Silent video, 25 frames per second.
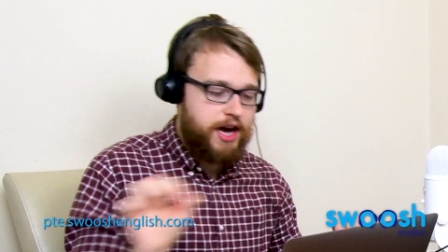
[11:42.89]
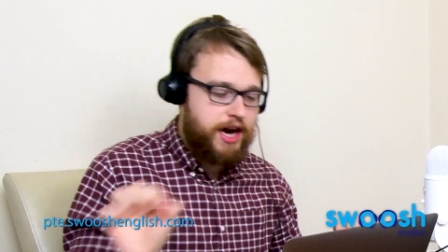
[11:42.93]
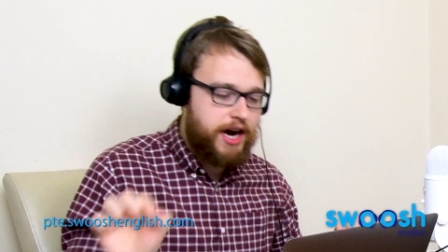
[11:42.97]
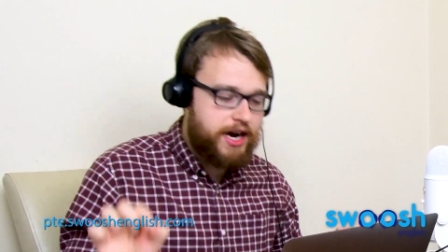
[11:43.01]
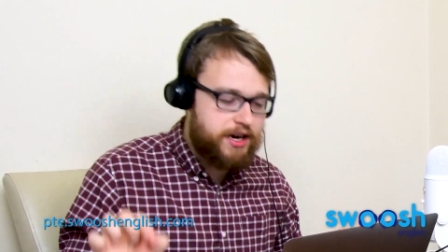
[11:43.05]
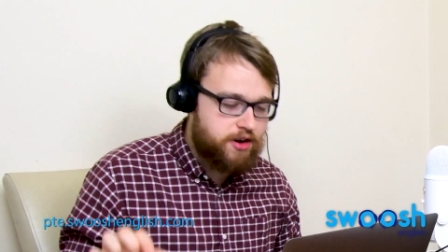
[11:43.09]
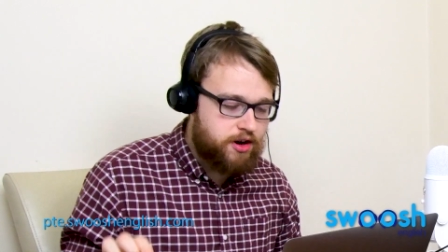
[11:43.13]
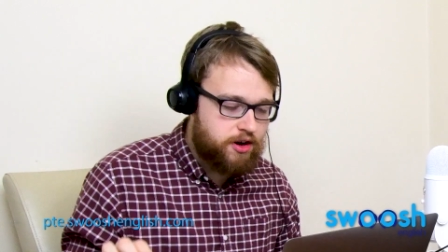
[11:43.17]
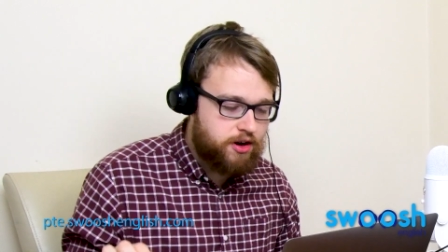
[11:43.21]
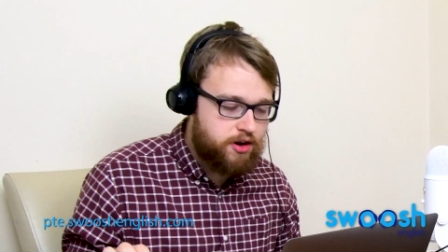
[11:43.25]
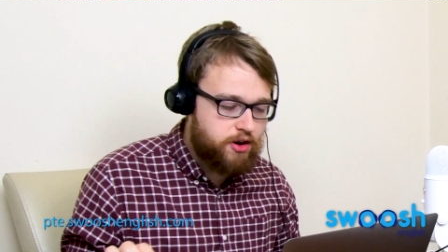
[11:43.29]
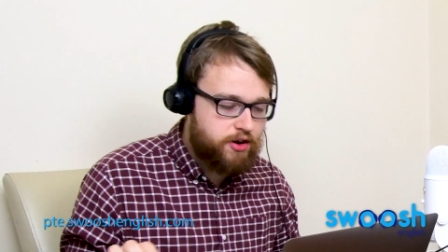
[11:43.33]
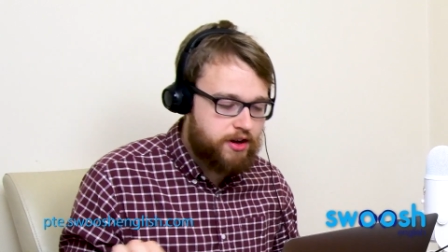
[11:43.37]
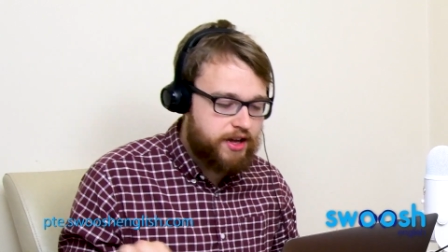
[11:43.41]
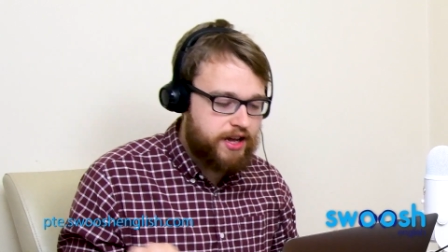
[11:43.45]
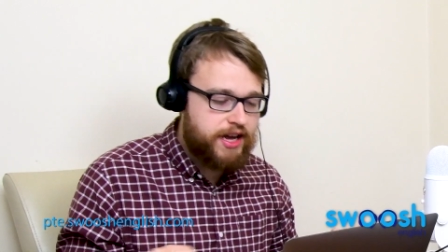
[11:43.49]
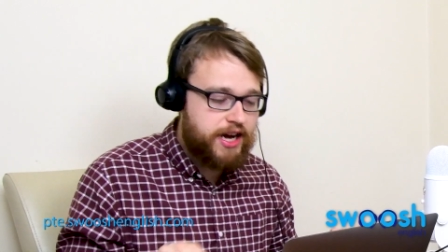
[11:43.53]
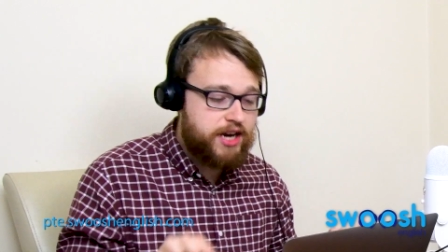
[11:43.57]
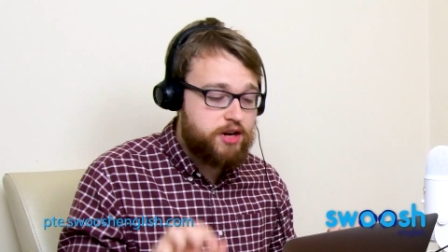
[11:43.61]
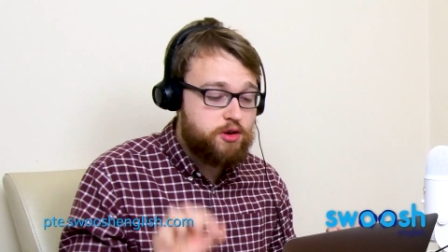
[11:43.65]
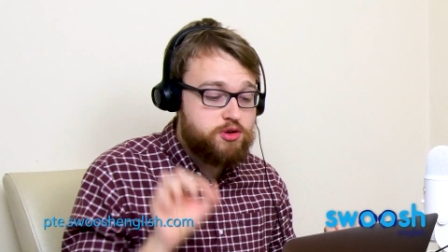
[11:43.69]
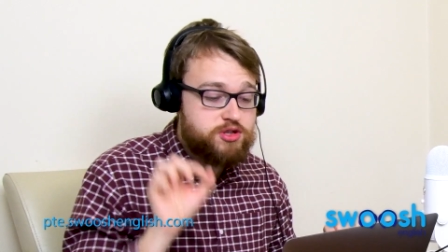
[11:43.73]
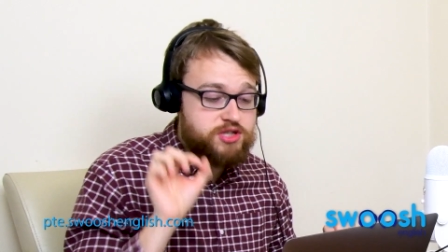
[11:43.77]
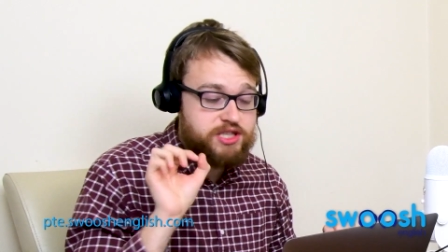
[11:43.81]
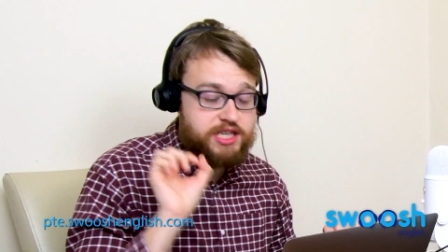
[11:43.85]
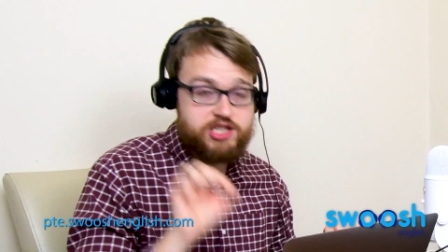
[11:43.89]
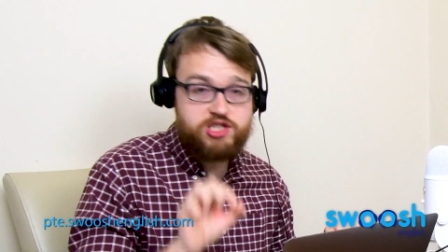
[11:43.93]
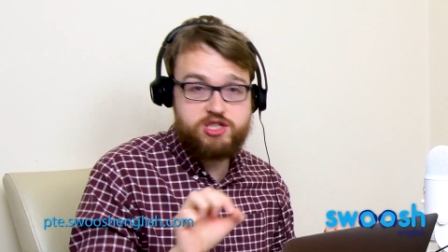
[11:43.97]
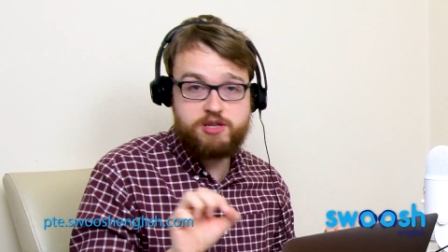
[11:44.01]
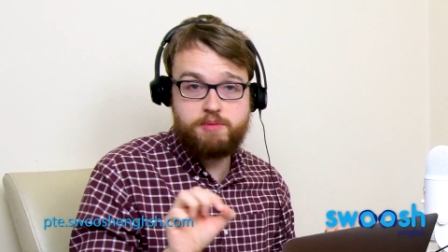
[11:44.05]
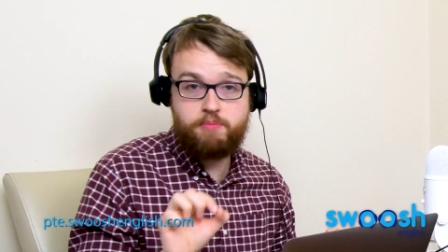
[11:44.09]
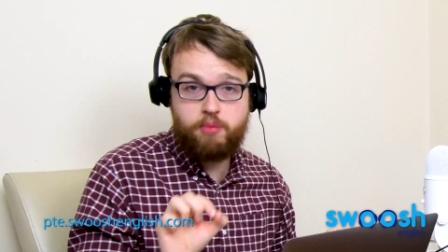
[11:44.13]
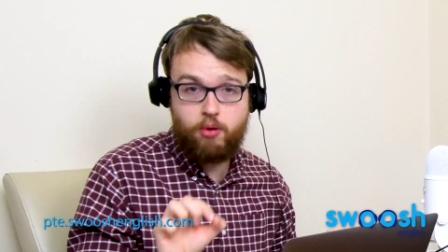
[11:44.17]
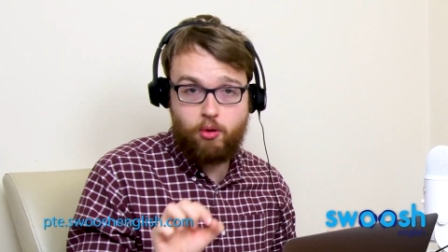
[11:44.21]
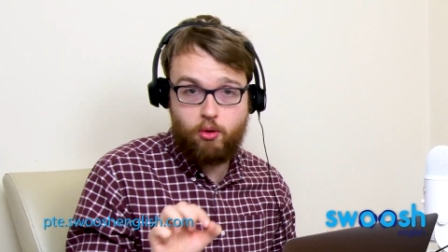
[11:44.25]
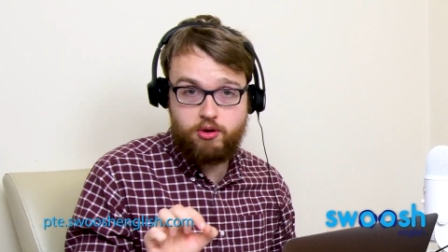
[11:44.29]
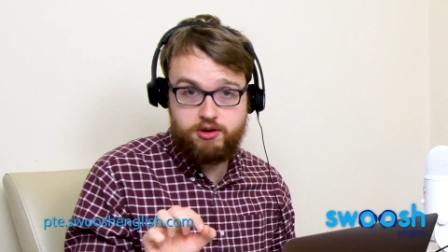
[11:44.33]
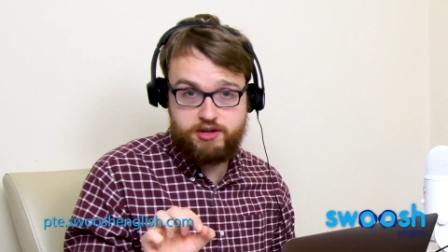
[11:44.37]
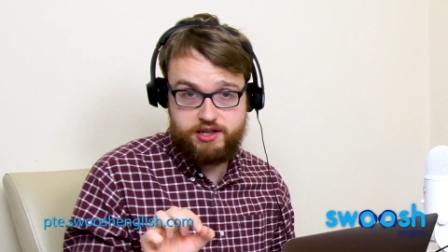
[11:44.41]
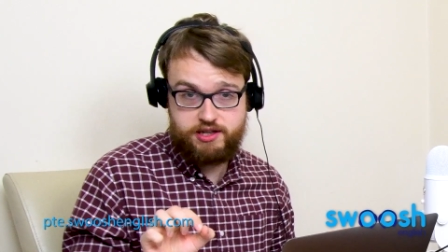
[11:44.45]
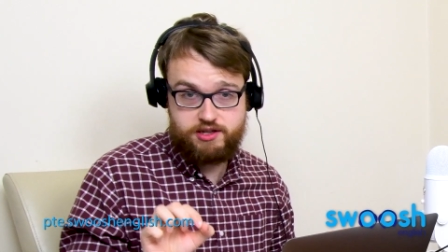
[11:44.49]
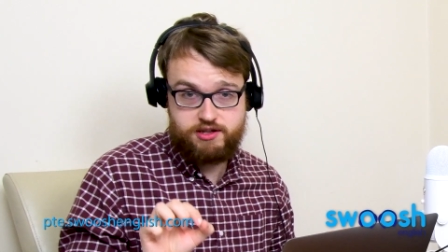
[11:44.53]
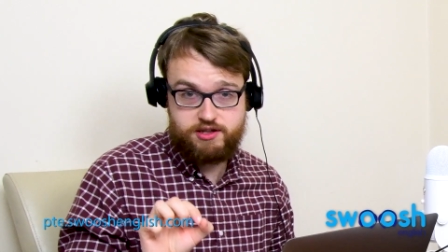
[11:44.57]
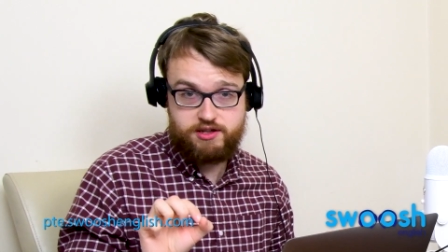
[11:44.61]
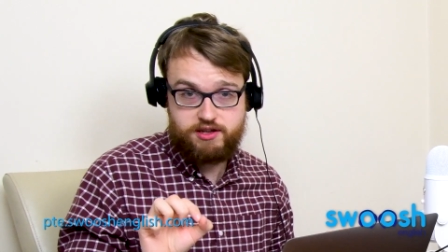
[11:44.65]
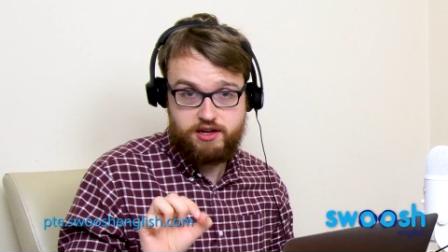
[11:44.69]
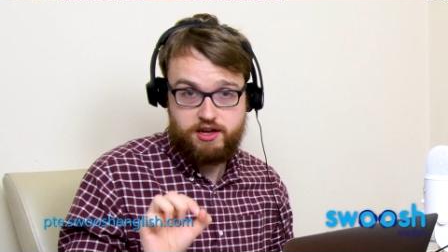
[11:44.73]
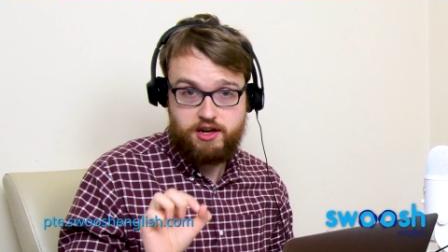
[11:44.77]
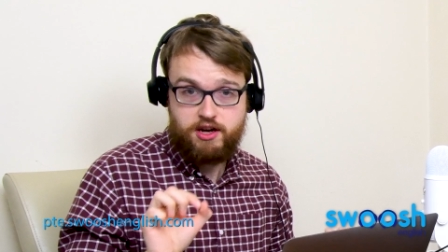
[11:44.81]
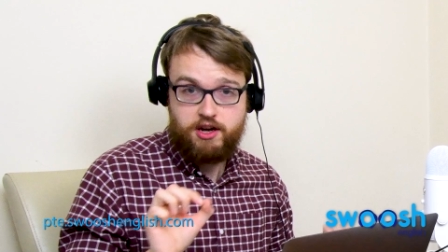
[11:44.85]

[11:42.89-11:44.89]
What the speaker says: And you're looking and you see supported.